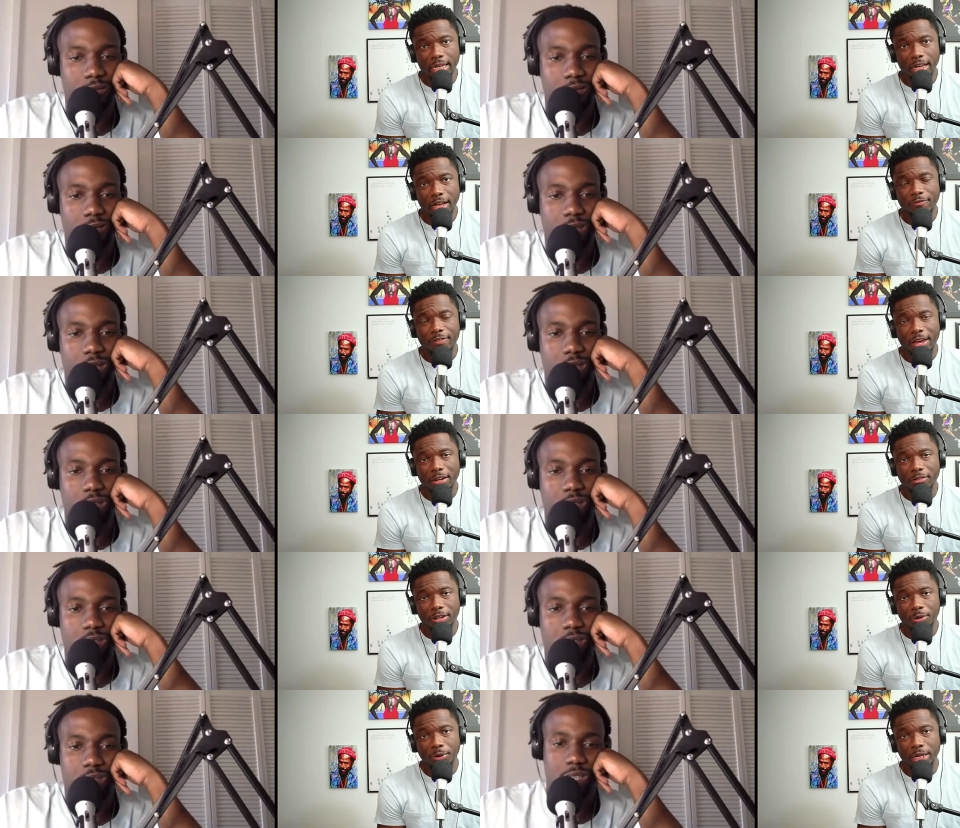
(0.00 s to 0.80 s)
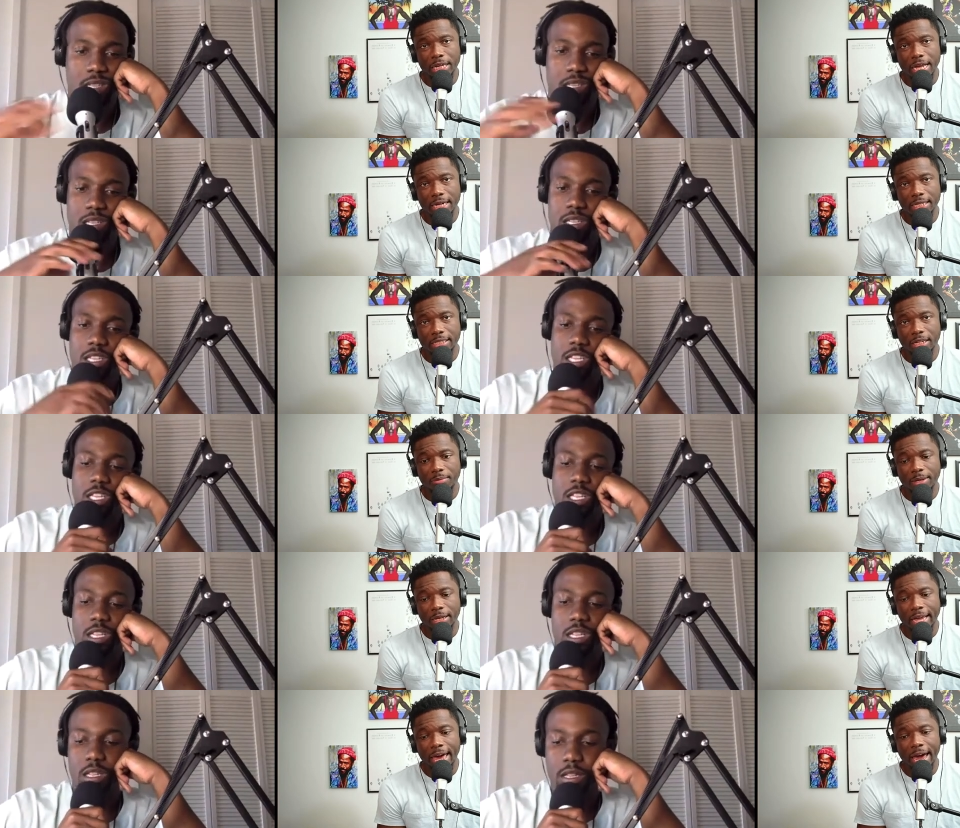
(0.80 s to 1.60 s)
Speaker 1: a veteran on a young team
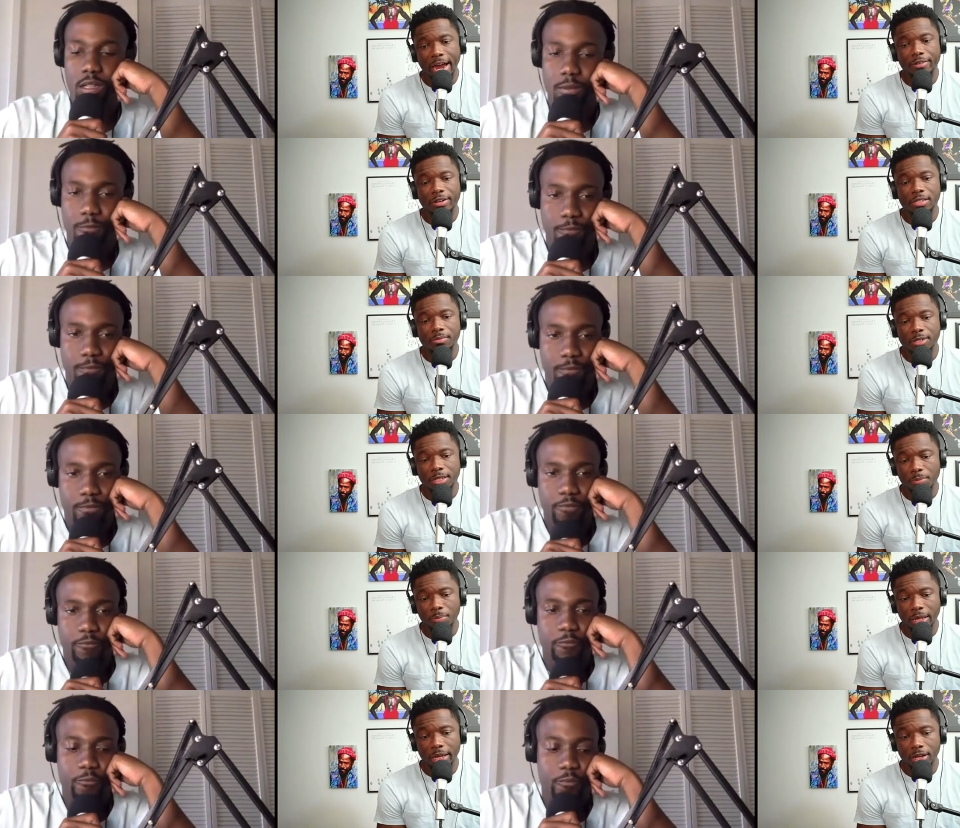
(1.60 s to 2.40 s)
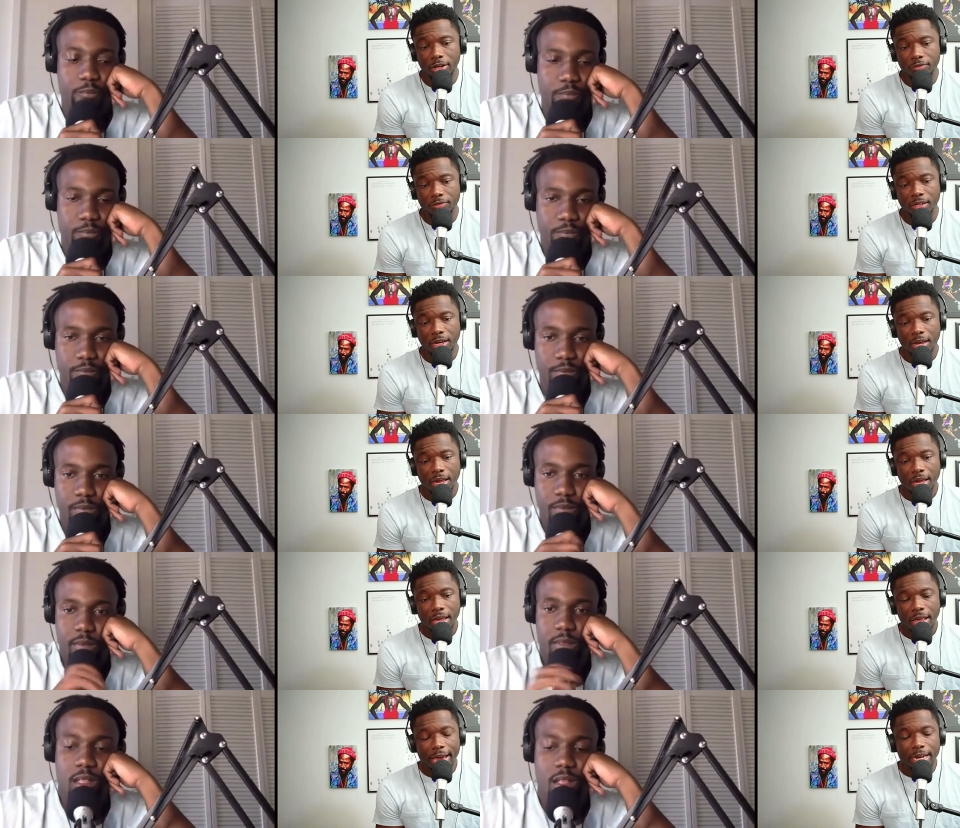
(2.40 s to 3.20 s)
that carries into the playoffs.
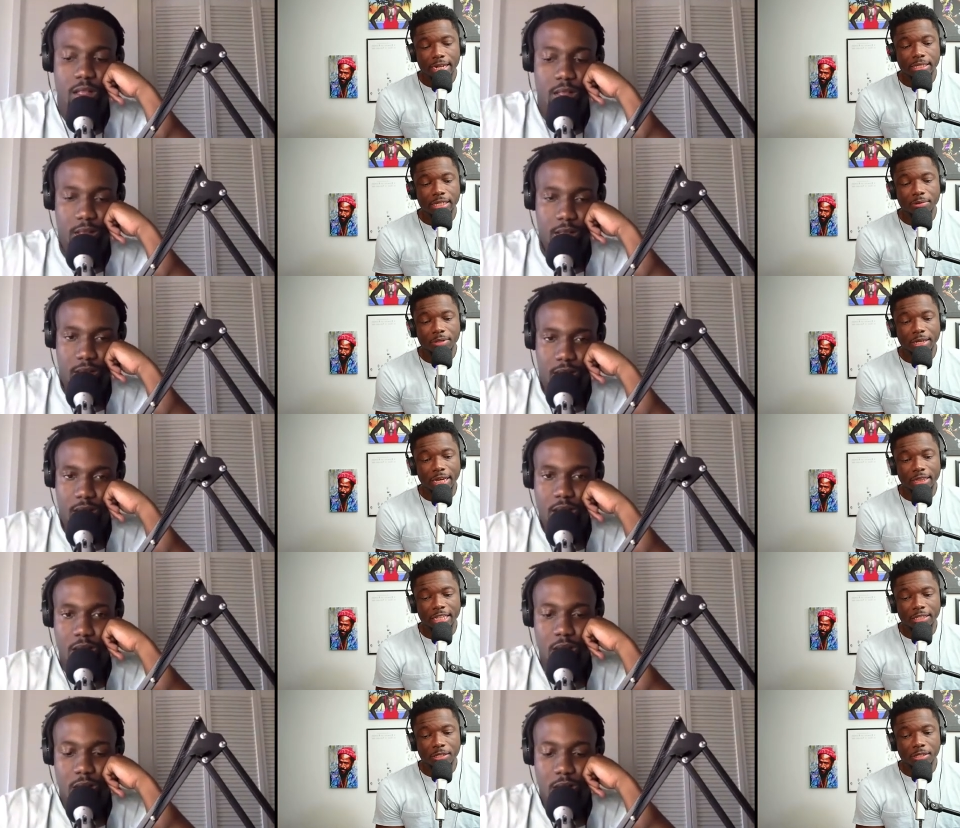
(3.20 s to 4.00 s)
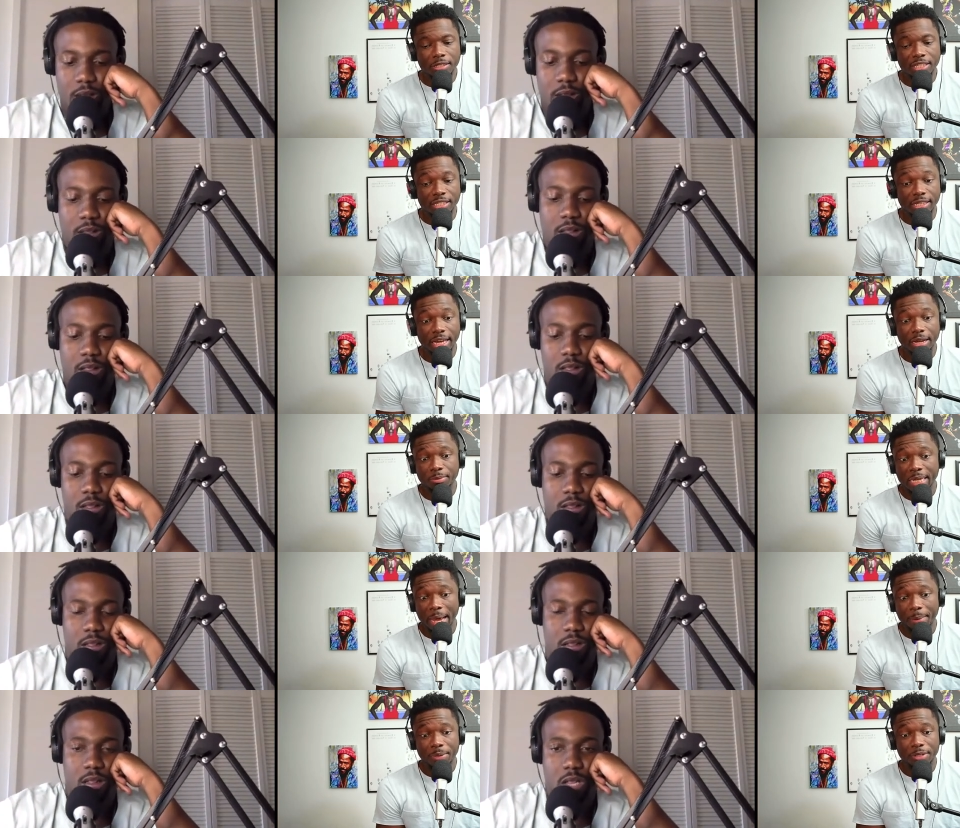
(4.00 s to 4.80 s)
And it seems like this is the same
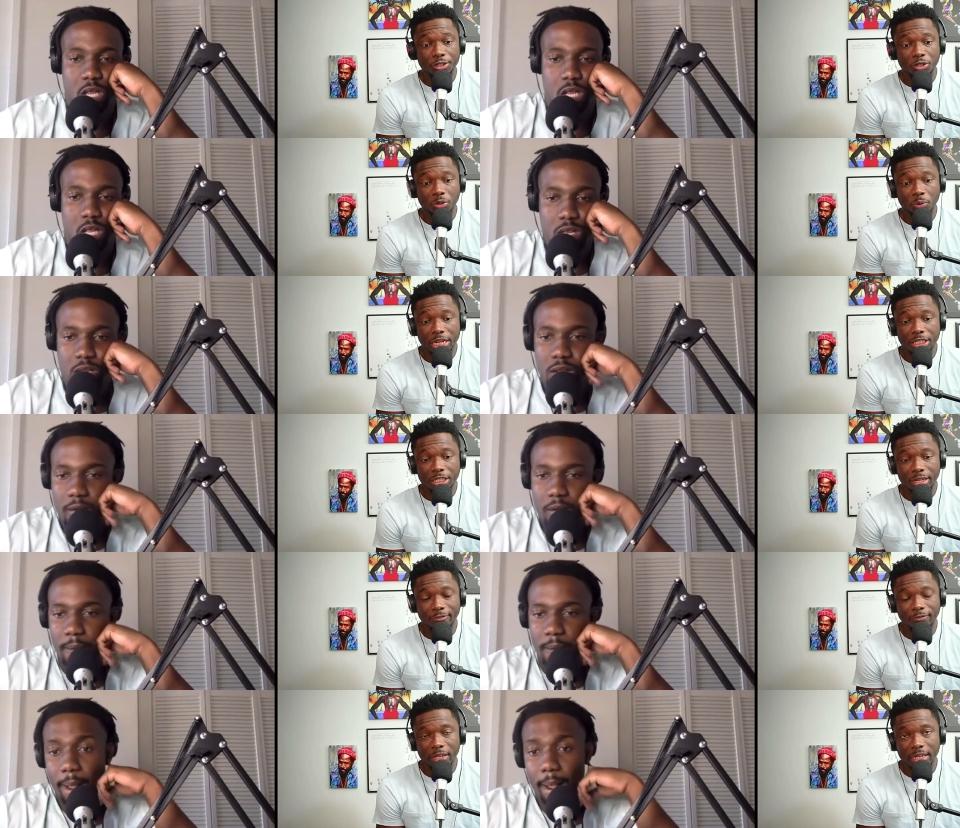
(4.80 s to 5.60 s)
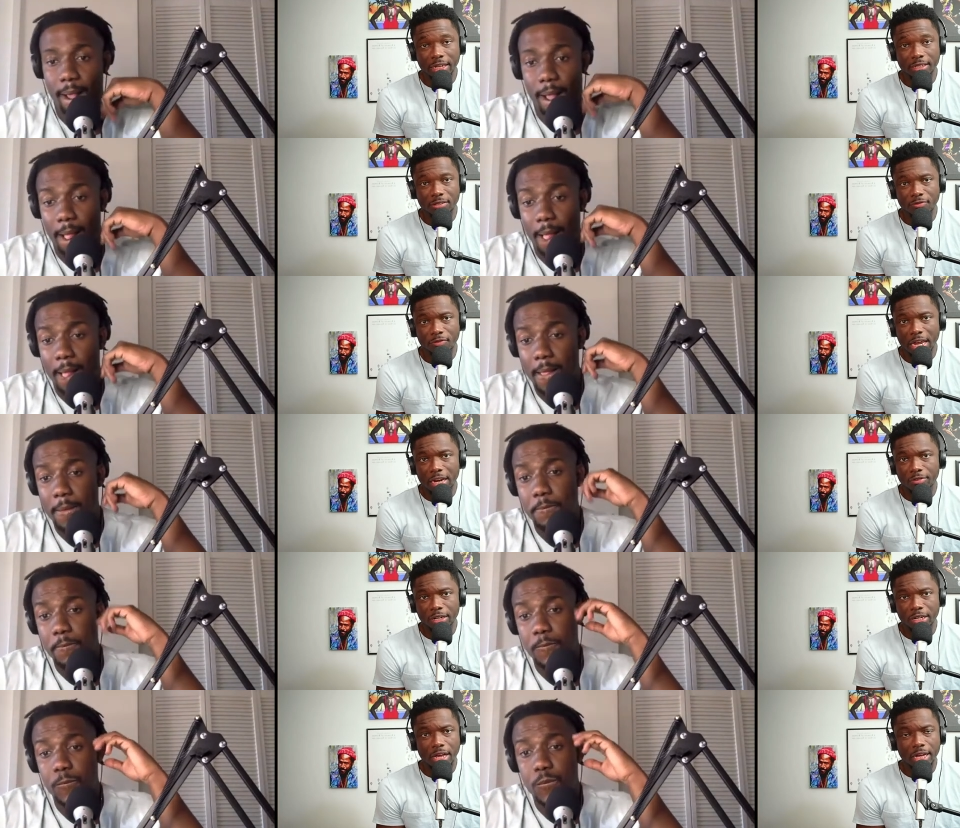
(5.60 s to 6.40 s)
type of situation in Phoenix.
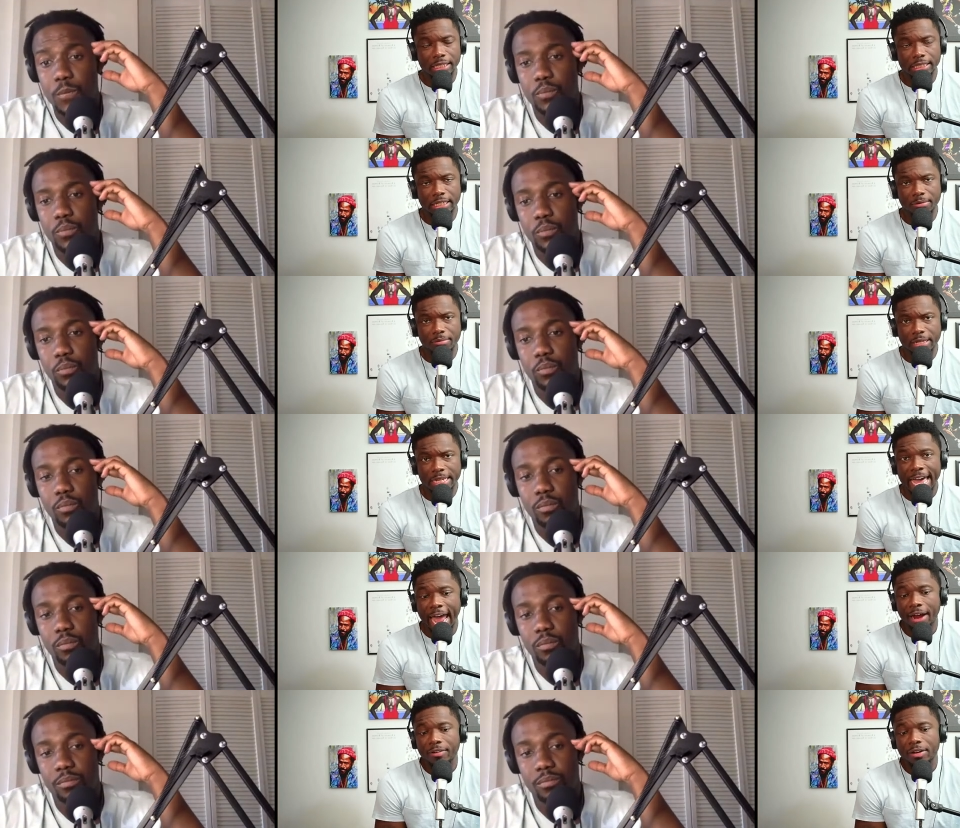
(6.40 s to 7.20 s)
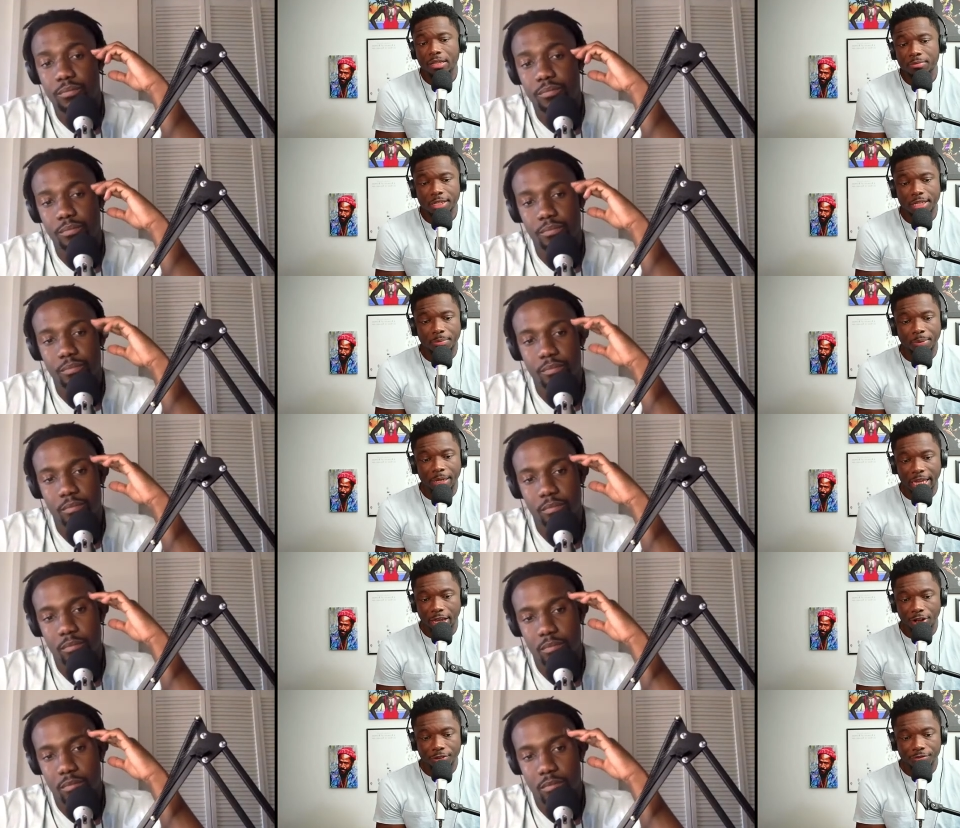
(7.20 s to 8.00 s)
Veteran, young team, carry them to the
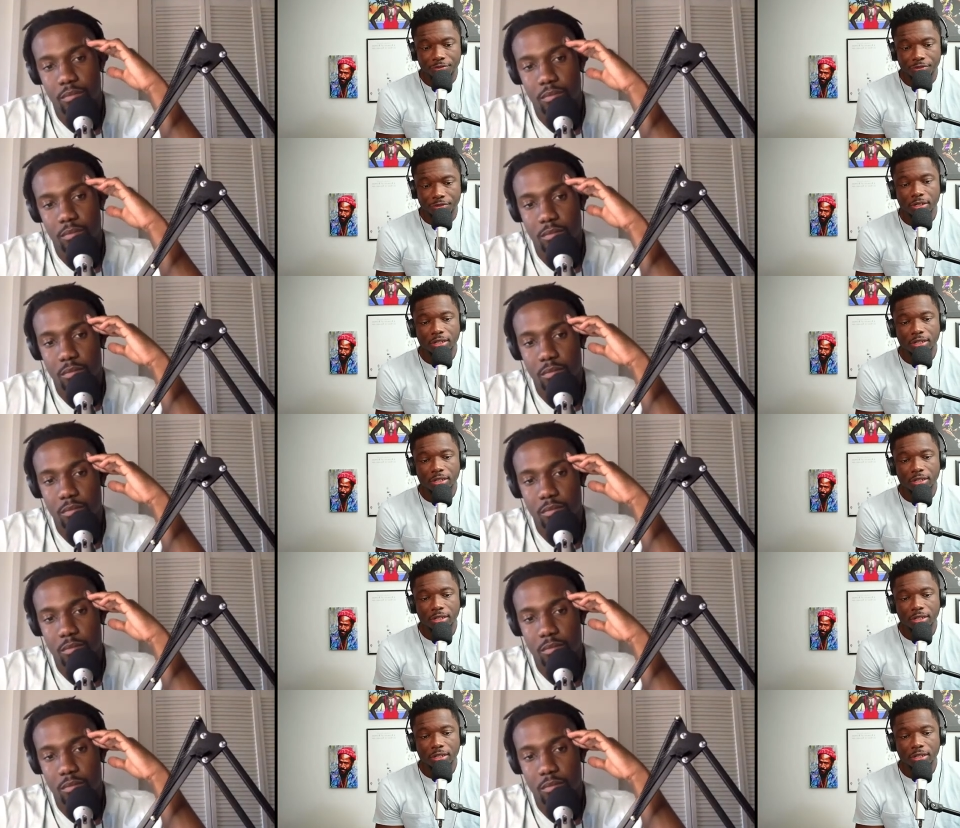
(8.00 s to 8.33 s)
playoffs.